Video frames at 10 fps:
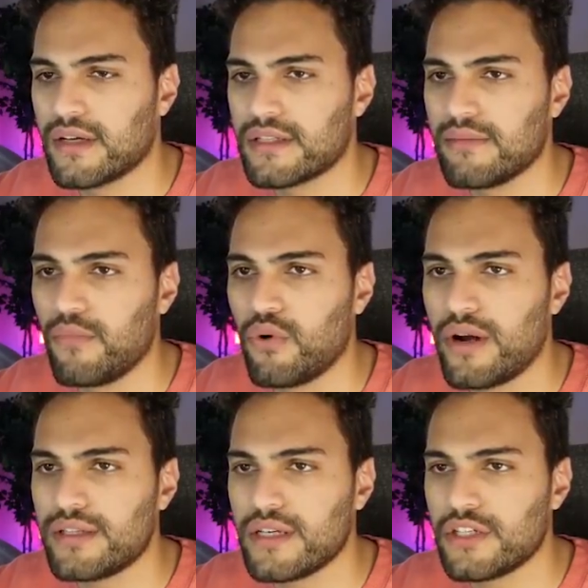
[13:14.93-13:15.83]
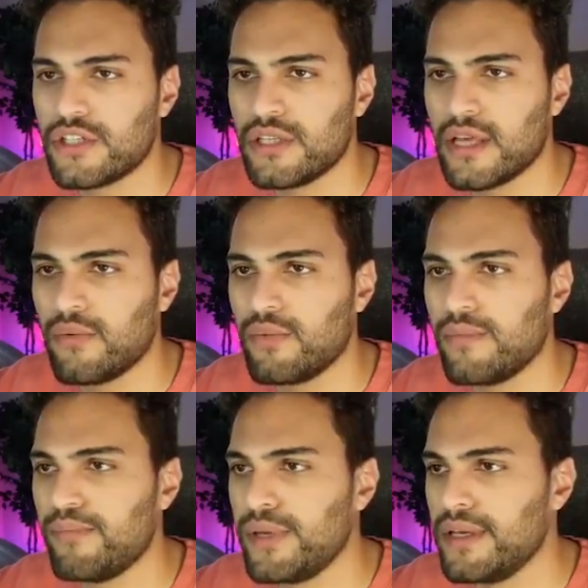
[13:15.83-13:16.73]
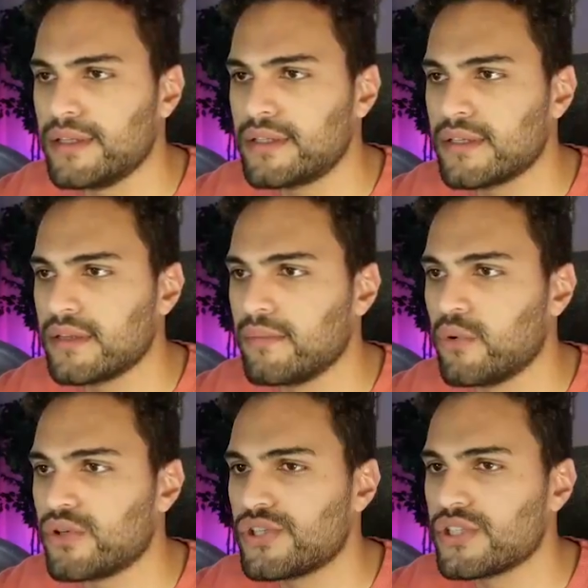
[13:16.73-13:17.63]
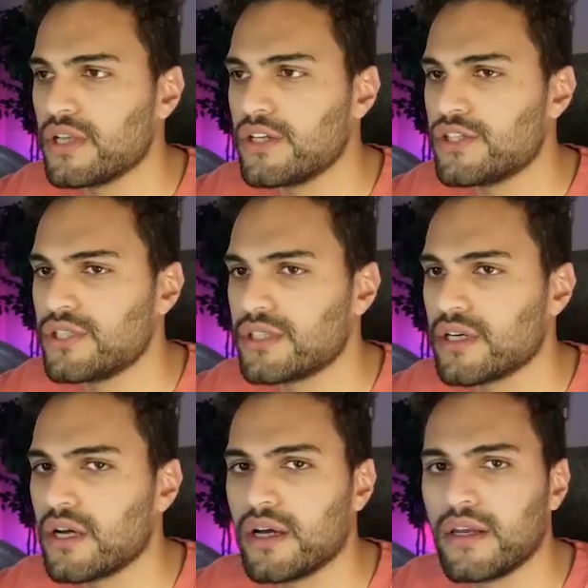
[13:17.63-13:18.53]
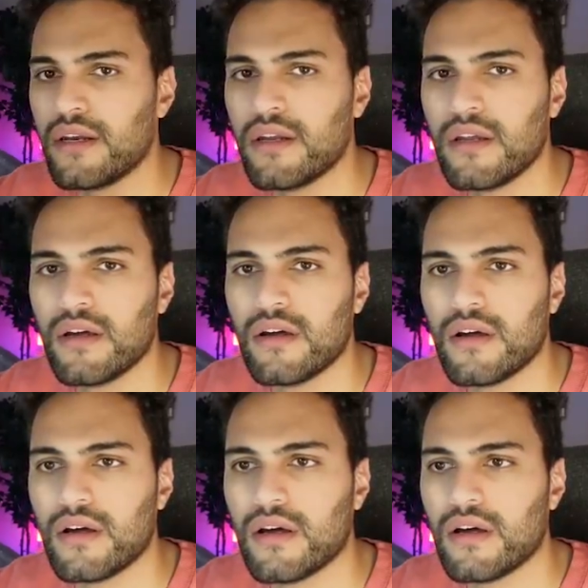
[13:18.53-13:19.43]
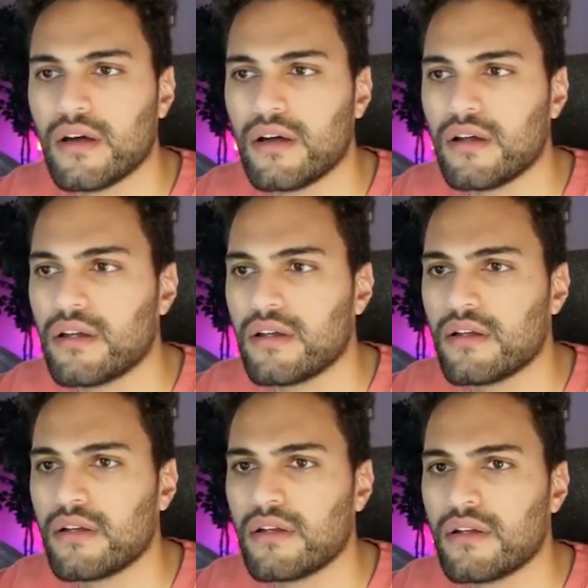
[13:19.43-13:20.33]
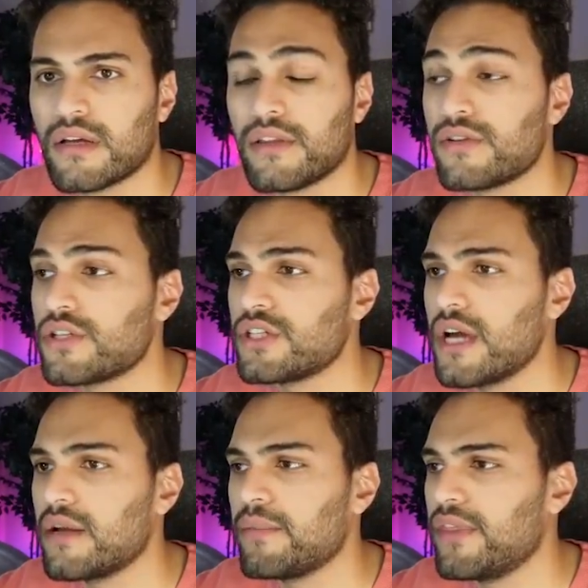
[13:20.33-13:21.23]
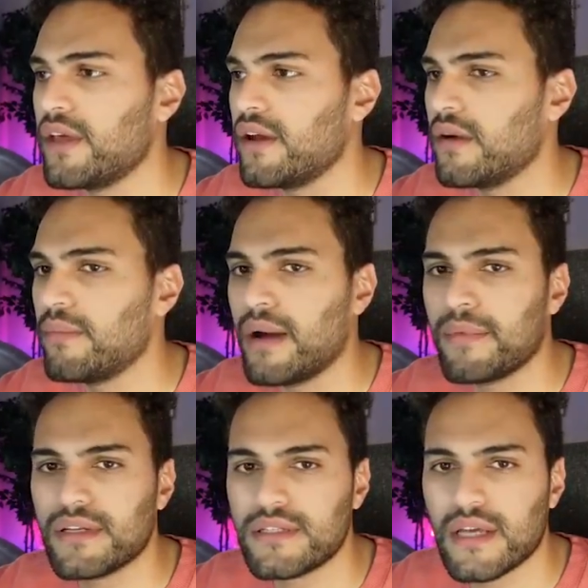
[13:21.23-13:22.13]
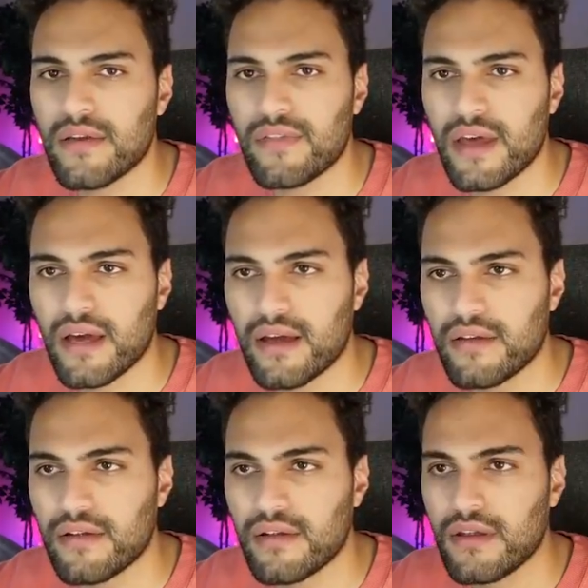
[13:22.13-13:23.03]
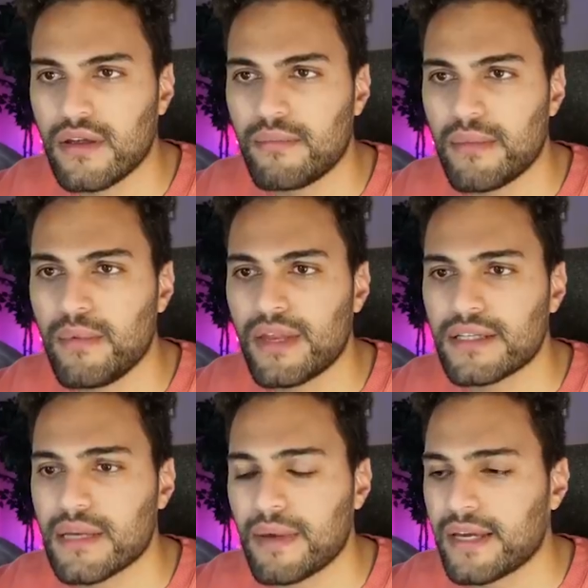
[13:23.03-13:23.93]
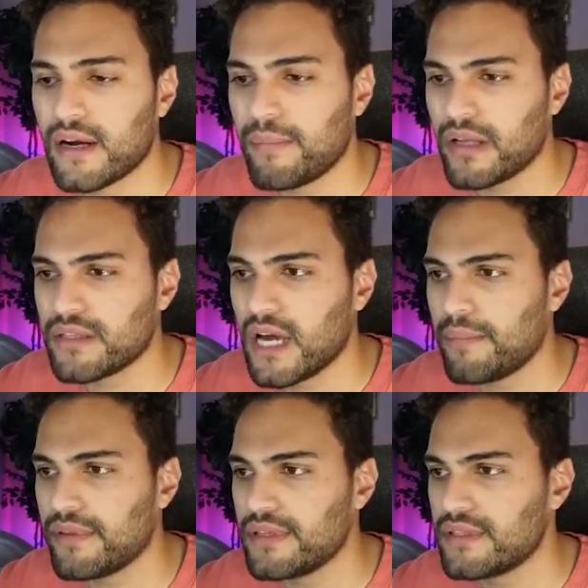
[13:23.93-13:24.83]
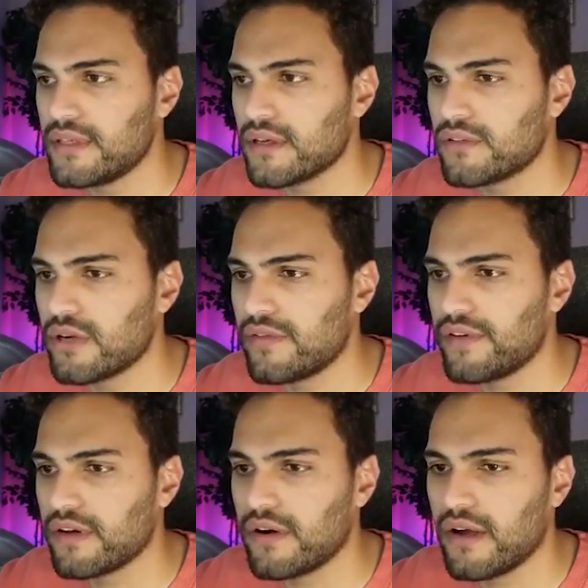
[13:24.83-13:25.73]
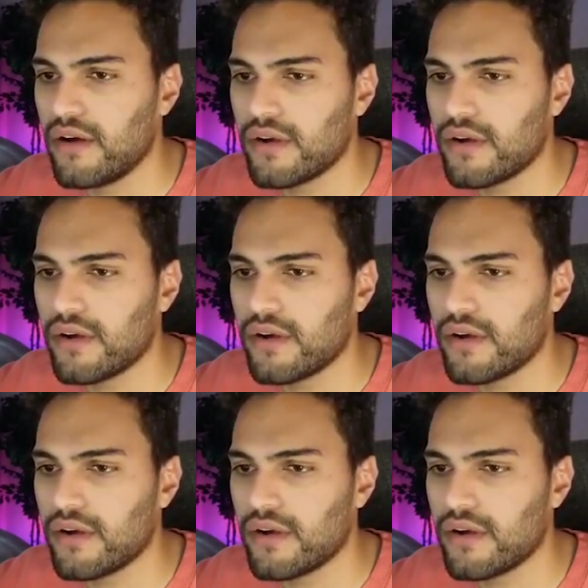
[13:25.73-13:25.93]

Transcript: Because the more essentially that we beat, the more sludge is gone. Uh, Okay, there's a shine up there, but I'm gonna save that. Maybe next time I get up on top of this thing, I'll try to figure out.